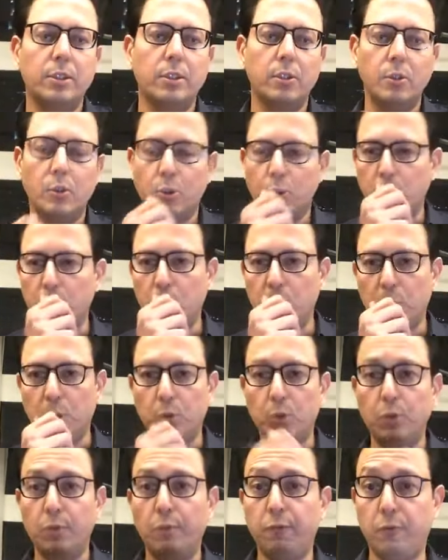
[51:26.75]
you choose
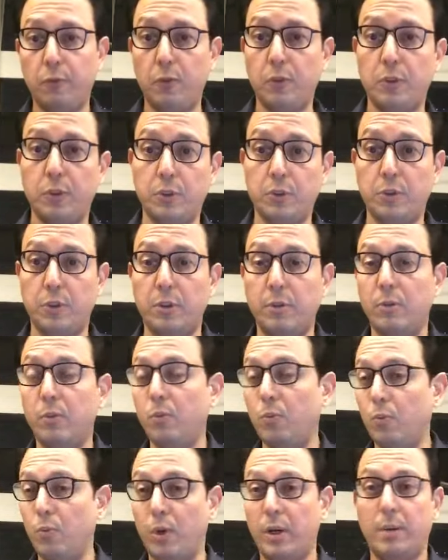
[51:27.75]
to focus on.
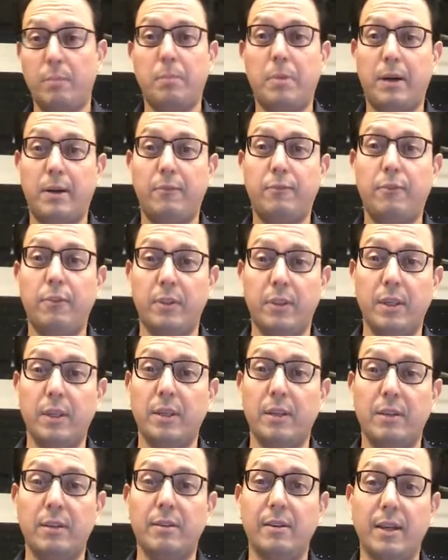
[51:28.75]
What a powerful thing.
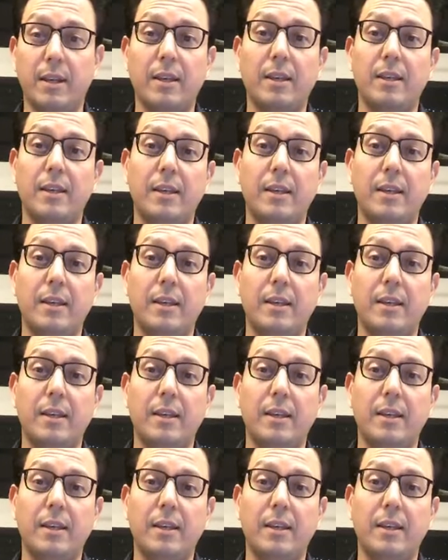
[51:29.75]
Yeah.